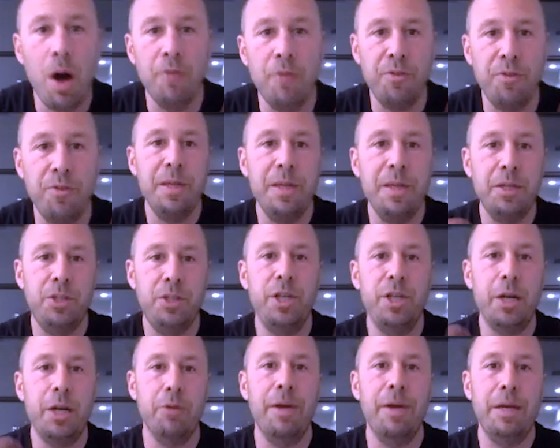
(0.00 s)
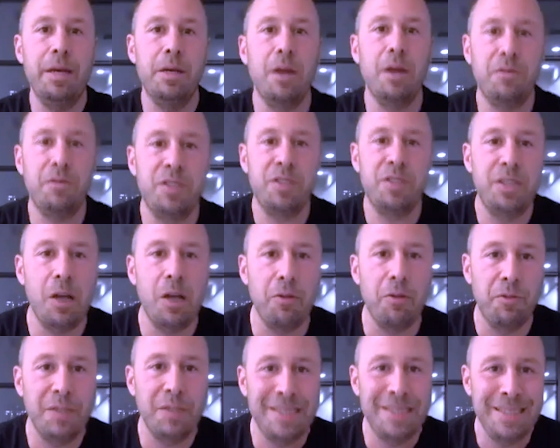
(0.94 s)
for me to generate enough
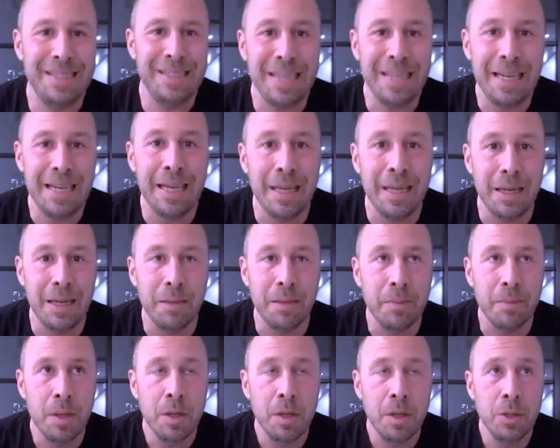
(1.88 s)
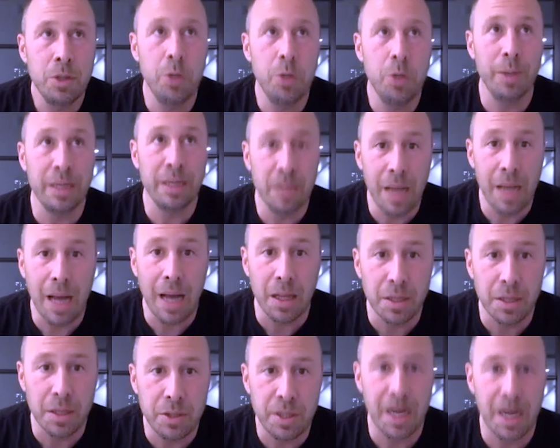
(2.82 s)
self-esteem to
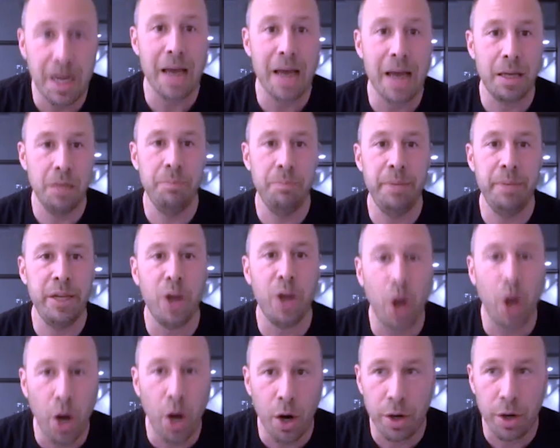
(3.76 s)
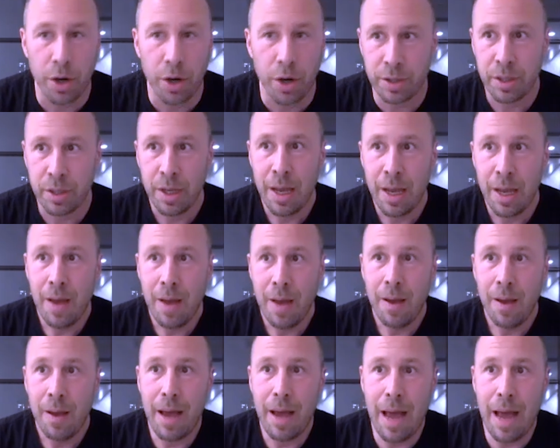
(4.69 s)
acknowledge that I can be hurt
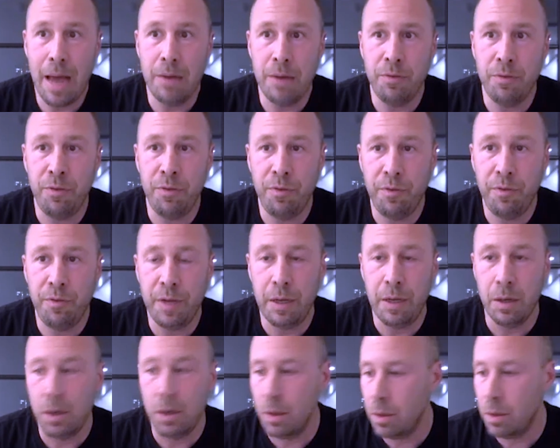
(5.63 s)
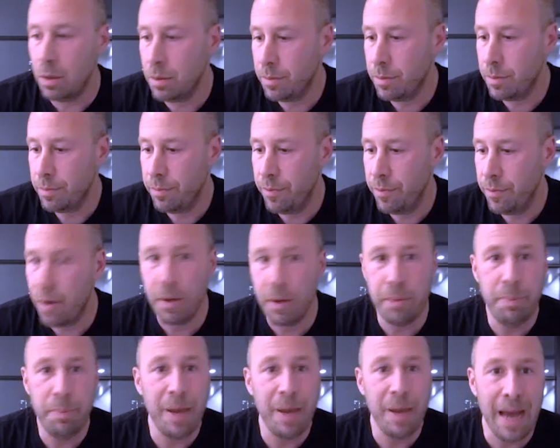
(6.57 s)
and feel
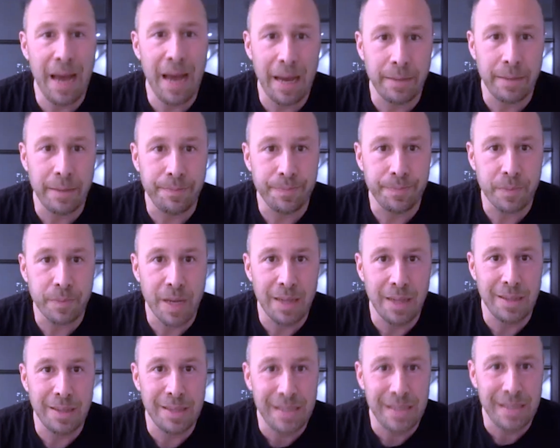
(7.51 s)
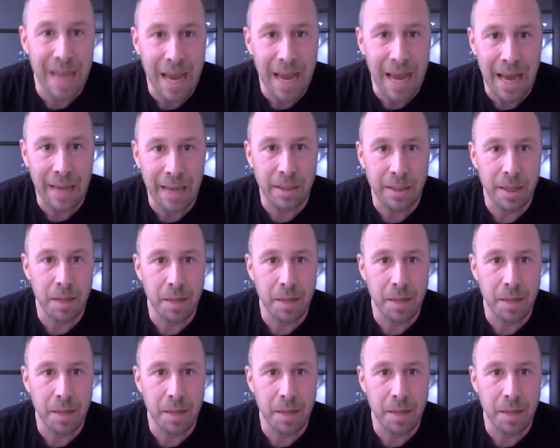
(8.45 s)
very bad and sad and